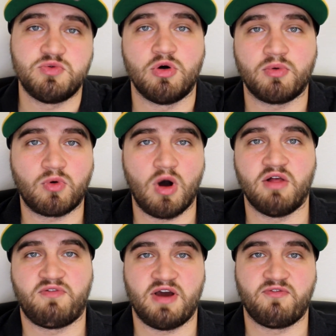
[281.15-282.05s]
you won't
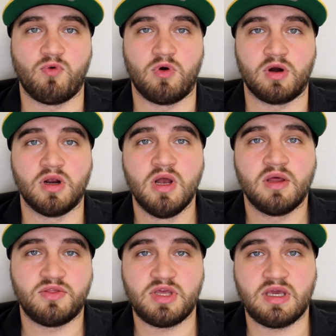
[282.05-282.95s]
qualify for
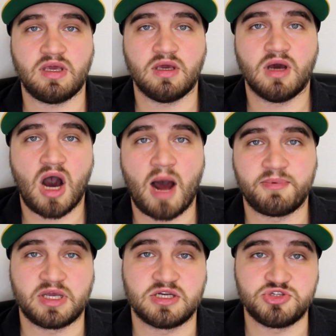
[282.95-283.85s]
the
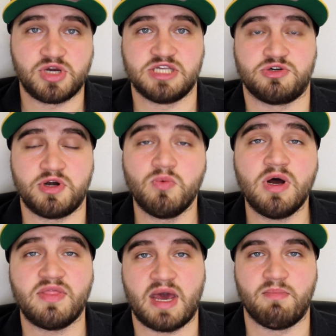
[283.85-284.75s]
Optic because you guys already
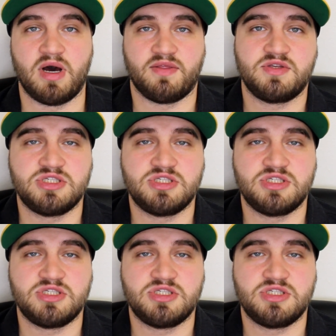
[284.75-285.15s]
won that month.